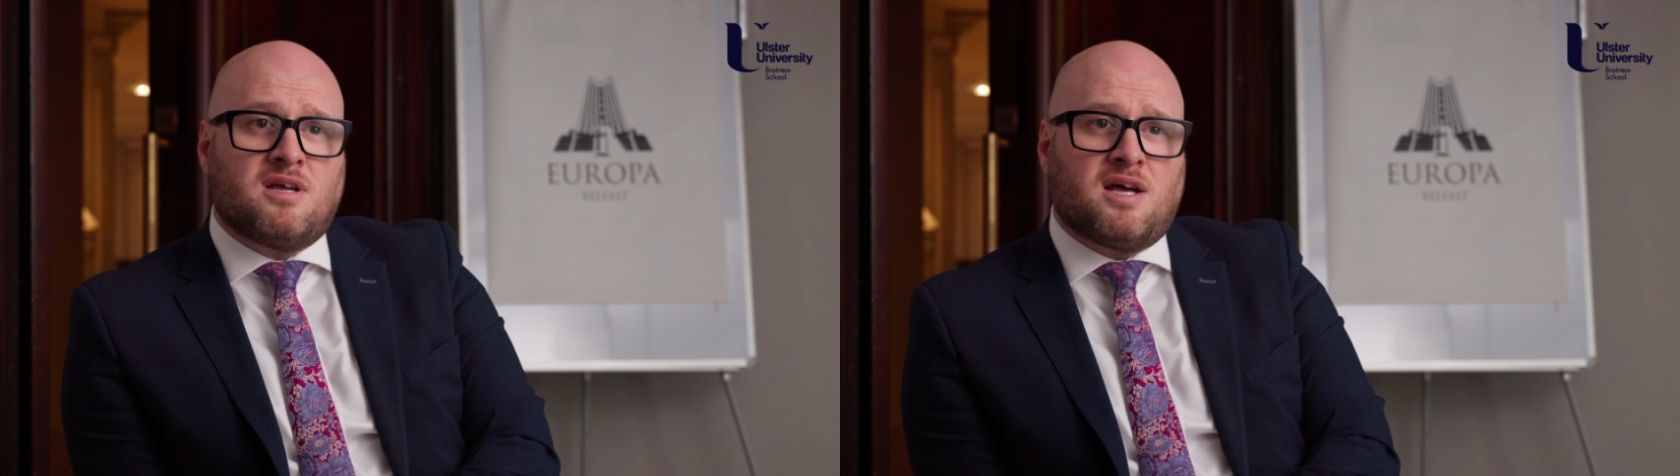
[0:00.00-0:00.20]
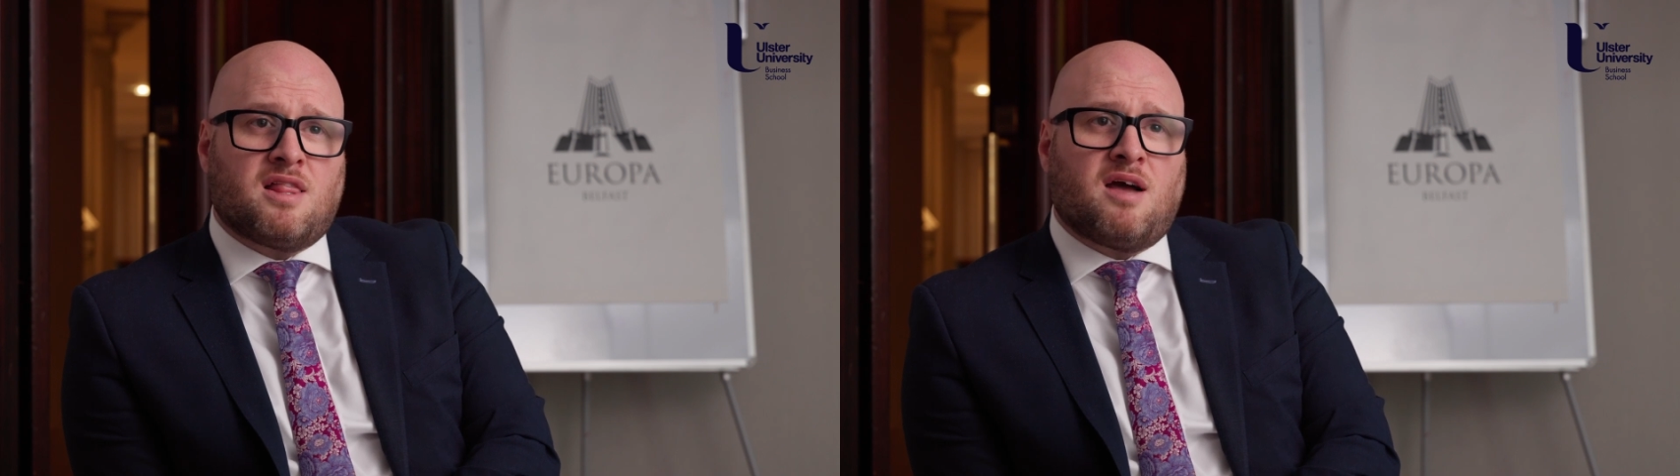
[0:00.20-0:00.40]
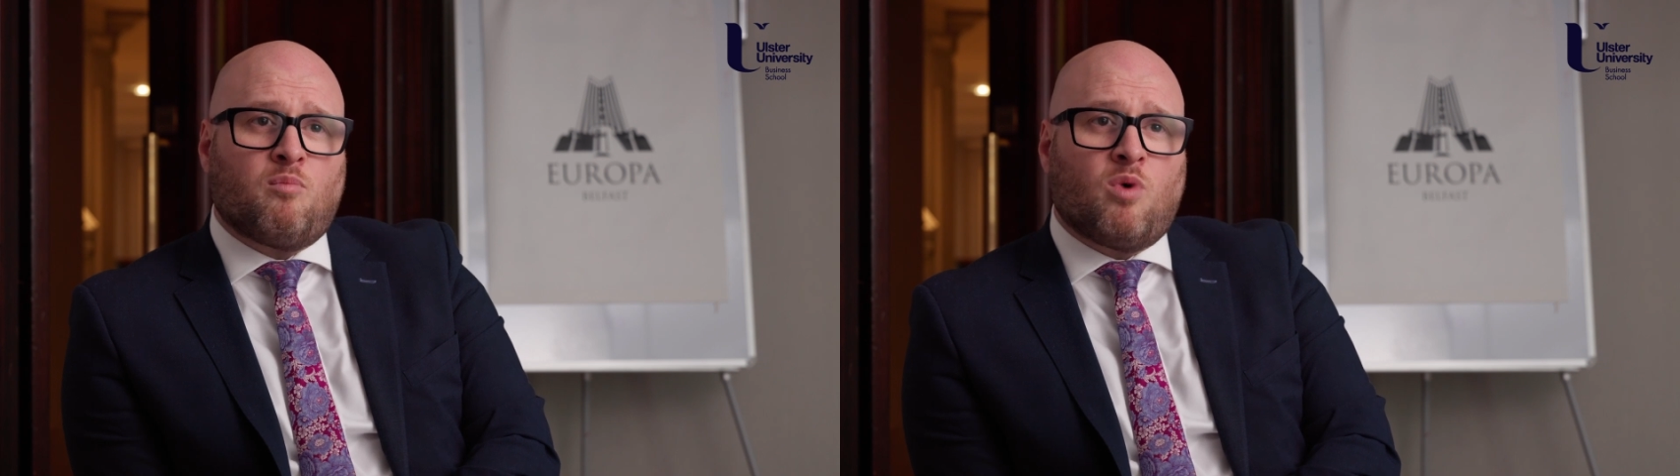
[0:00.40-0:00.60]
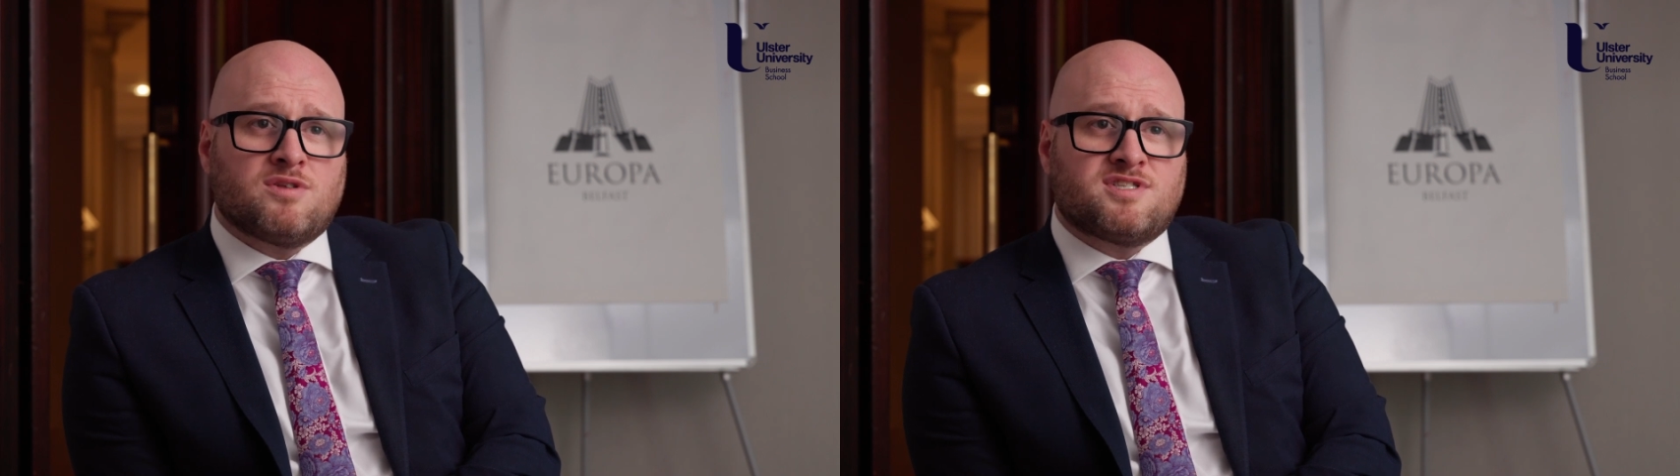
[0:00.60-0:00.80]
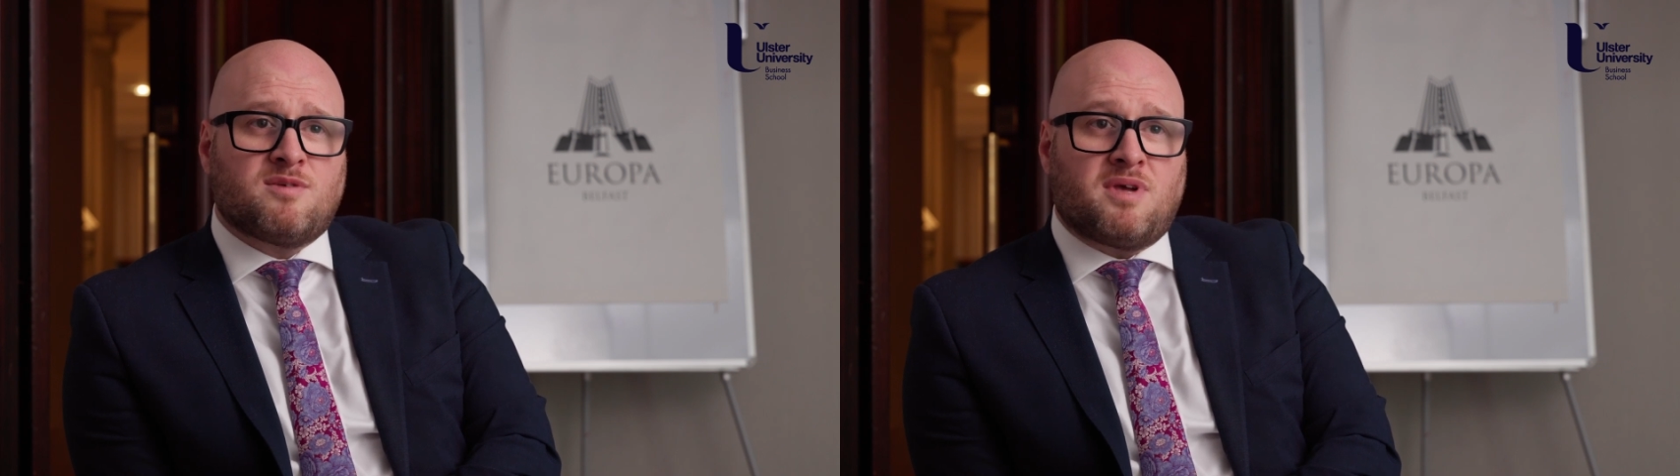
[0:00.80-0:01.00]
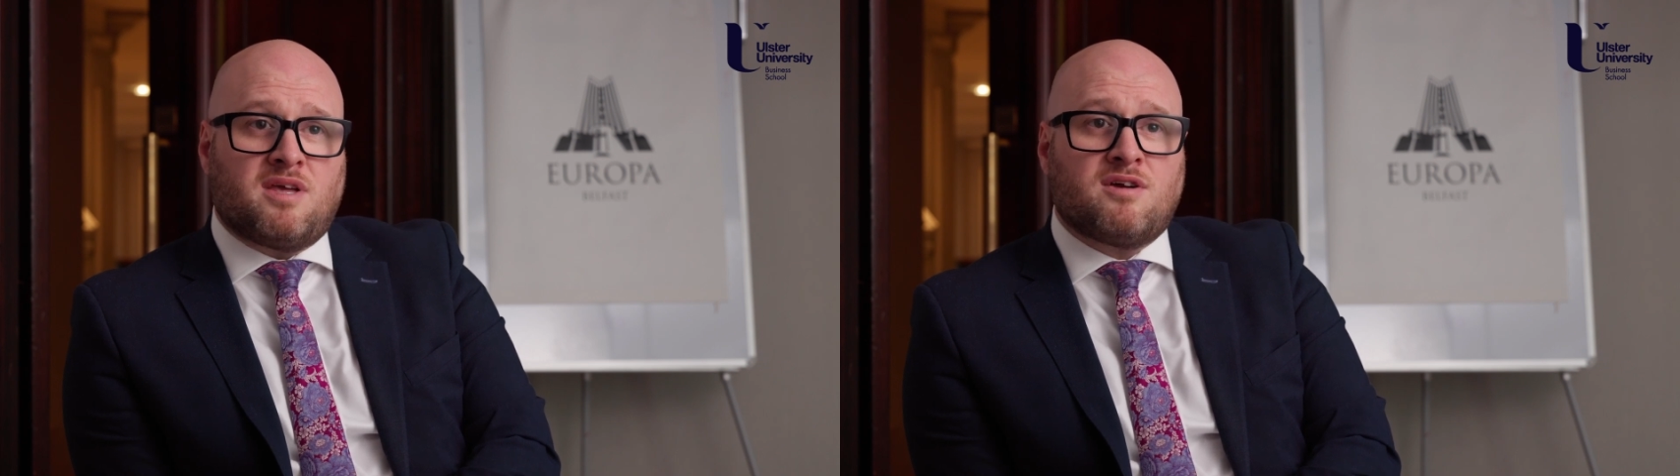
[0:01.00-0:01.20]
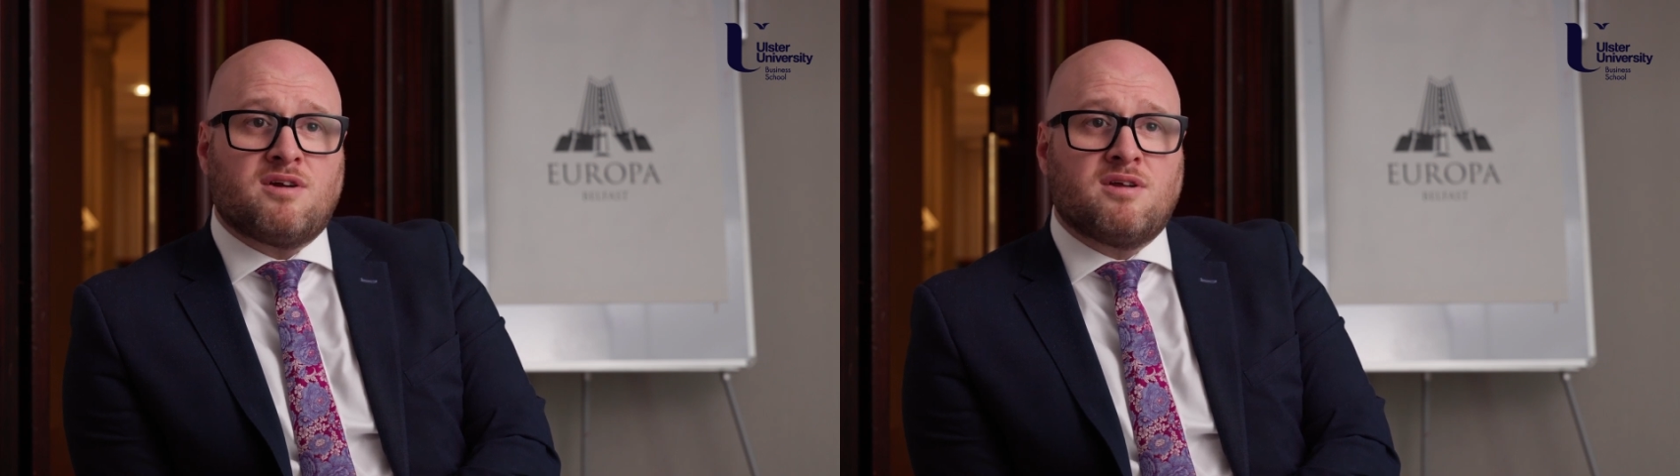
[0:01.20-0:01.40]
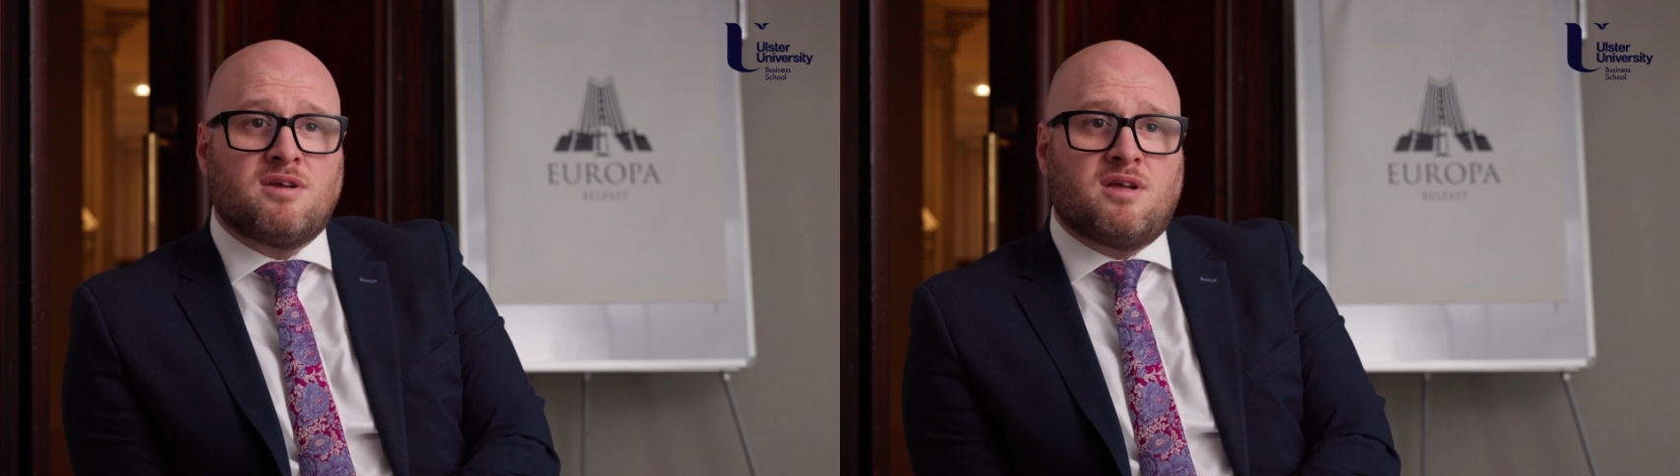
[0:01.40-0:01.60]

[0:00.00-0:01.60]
and, and wants to be there